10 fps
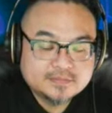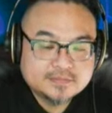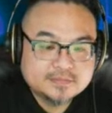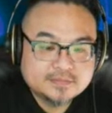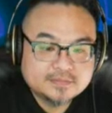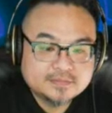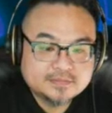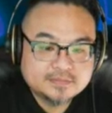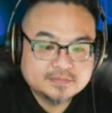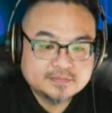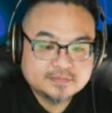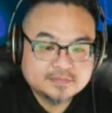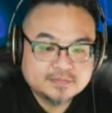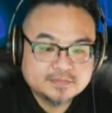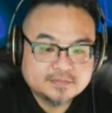
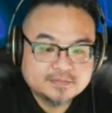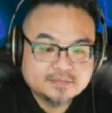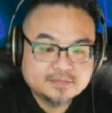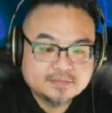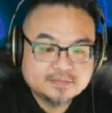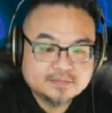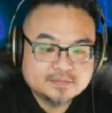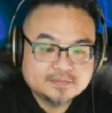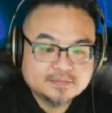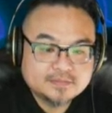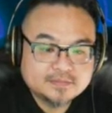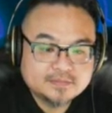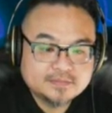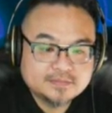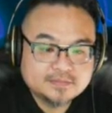
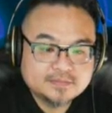(silent)